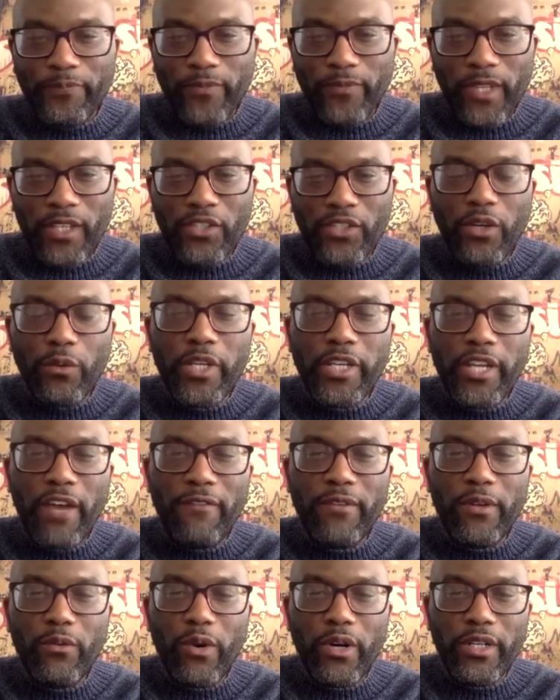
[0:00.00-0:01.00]
So we
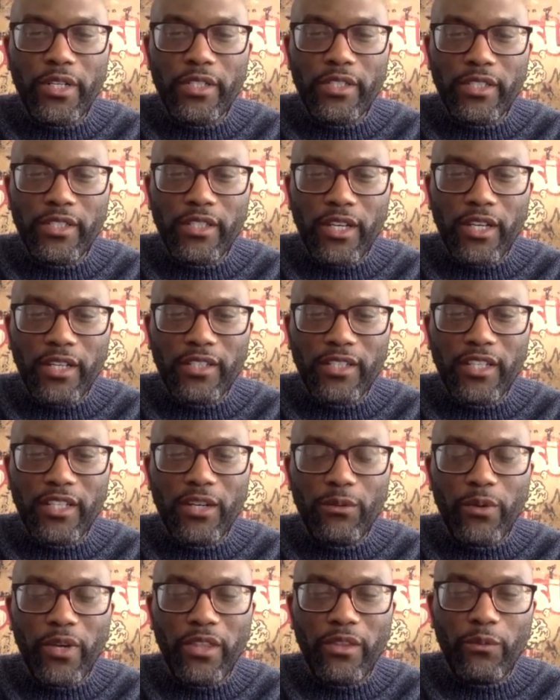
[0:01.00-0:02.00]
definitely want to
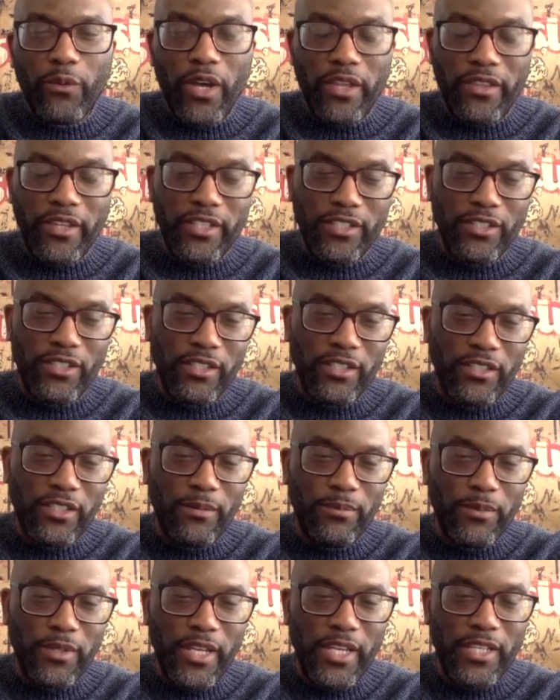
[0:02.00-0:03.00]
deal with whether it's
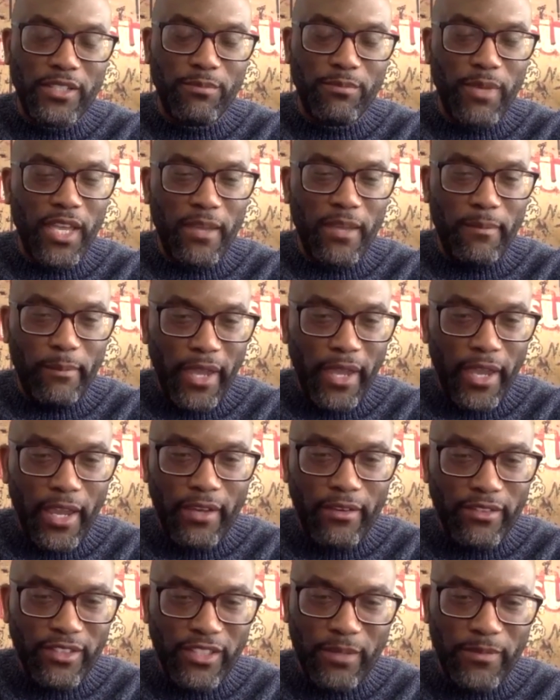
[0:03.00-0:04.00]
something that's
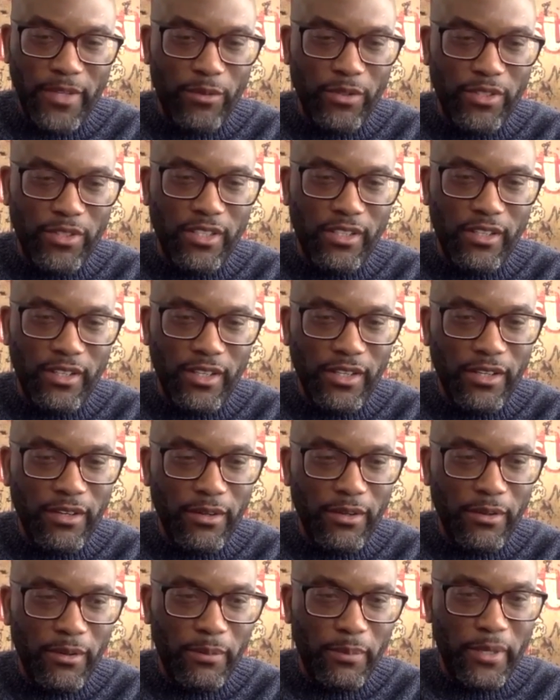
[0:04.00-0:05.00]
man-made, something that was
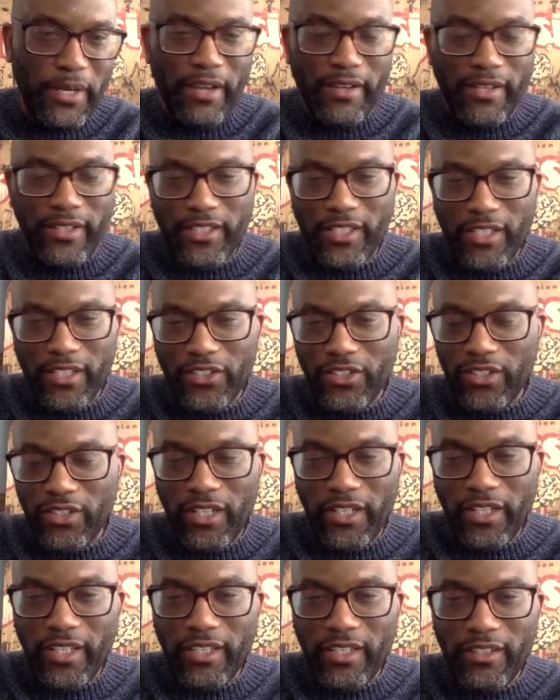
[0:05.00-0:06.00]
put out
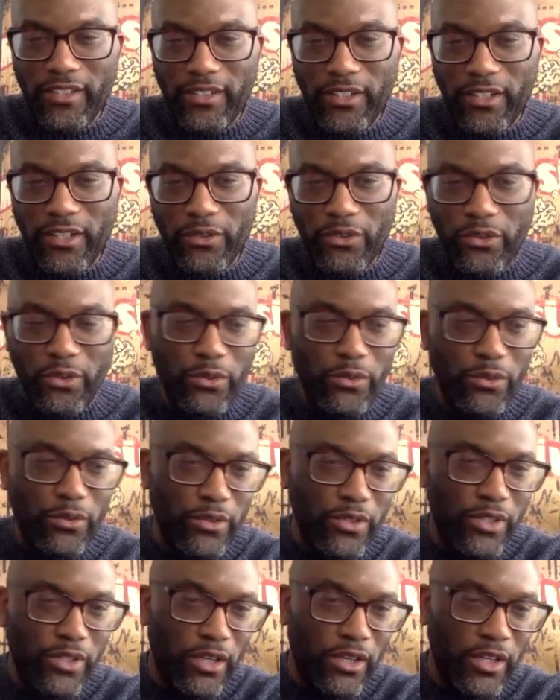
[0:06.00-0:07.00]
intentionally, through
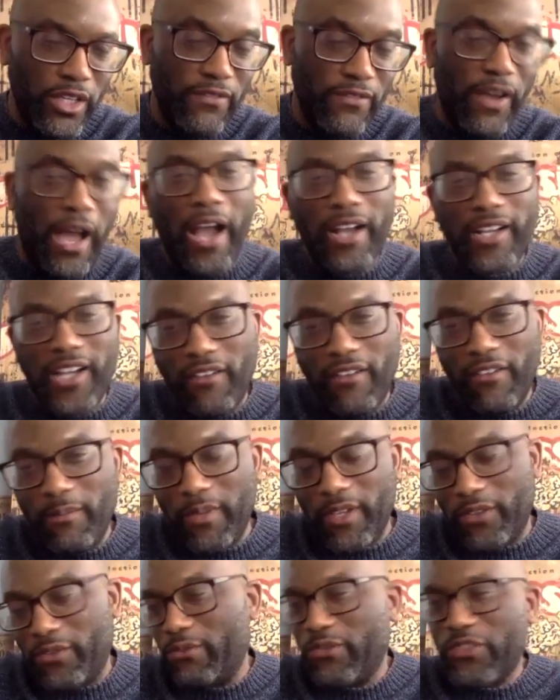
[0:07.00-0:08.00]
either our
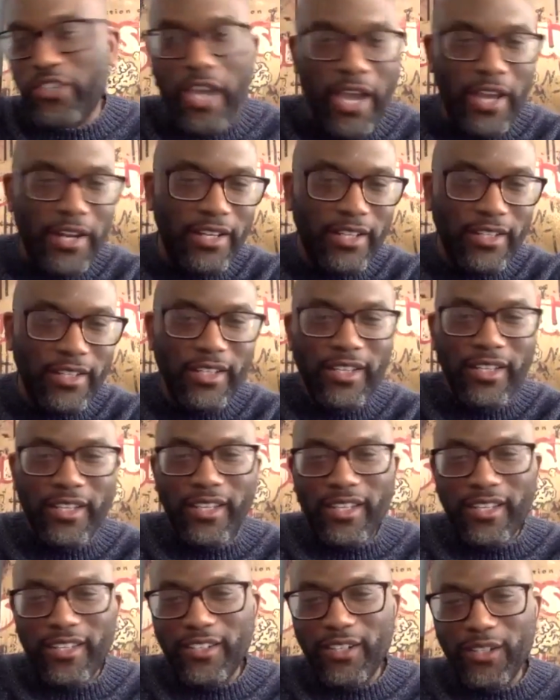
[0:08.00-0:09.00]
government, through China.
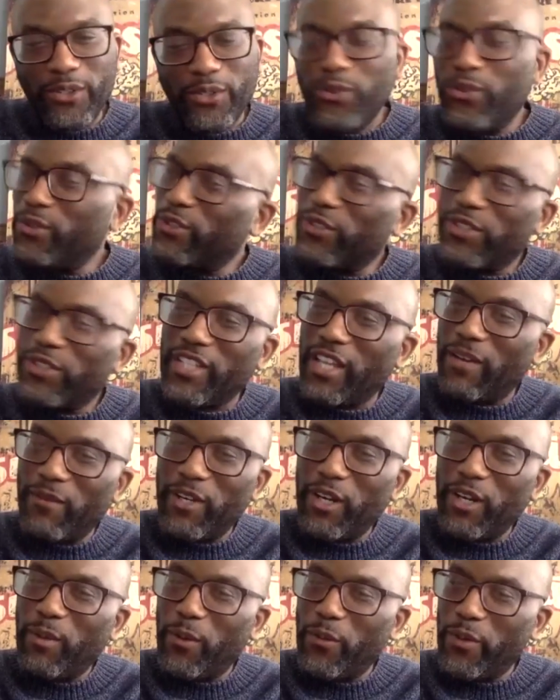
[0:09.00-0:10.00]
You just
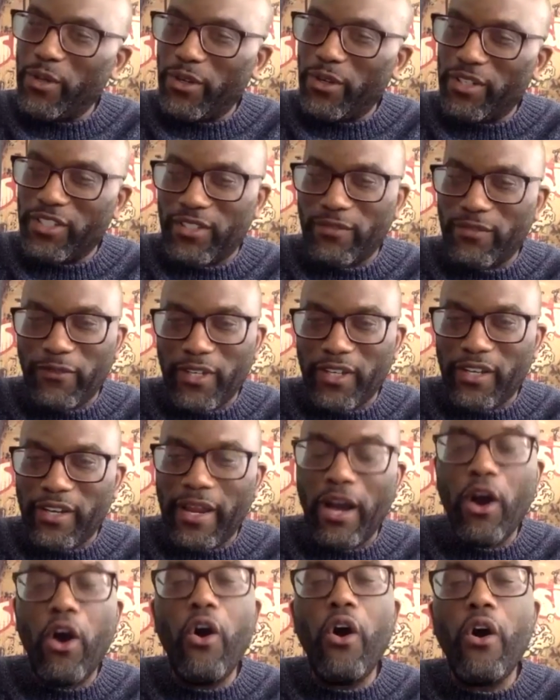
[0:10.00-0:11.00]
never know, but we're going to figure
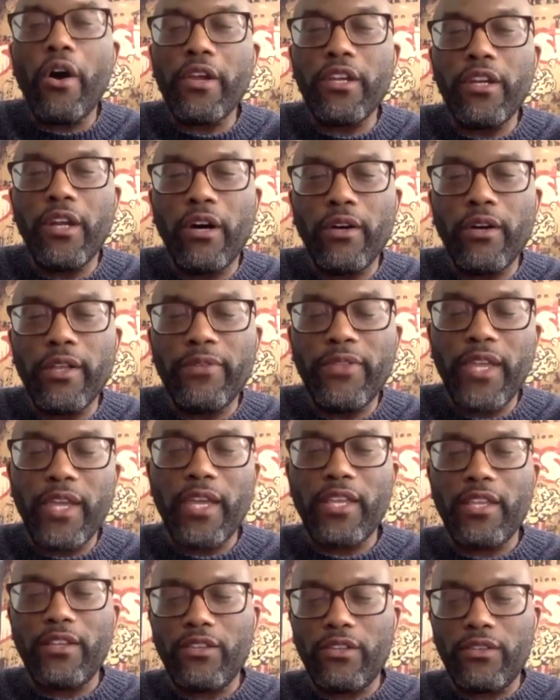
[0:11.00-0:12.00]
out. Or
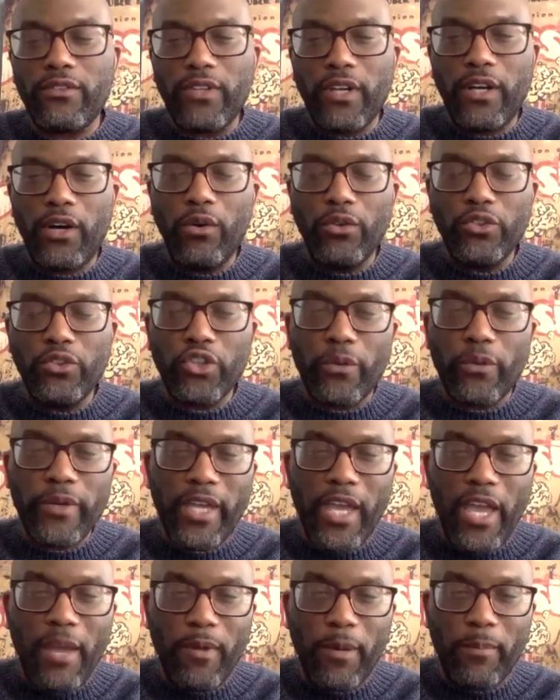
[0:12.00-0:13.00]
the whole story
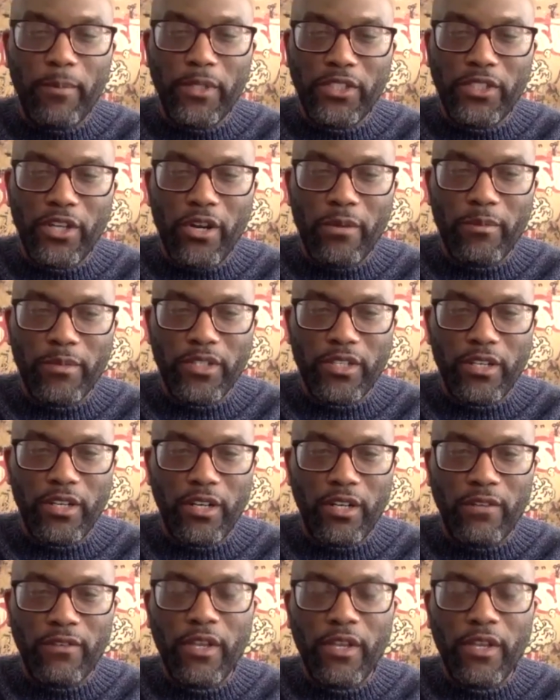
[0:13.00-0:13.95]
came up in terms of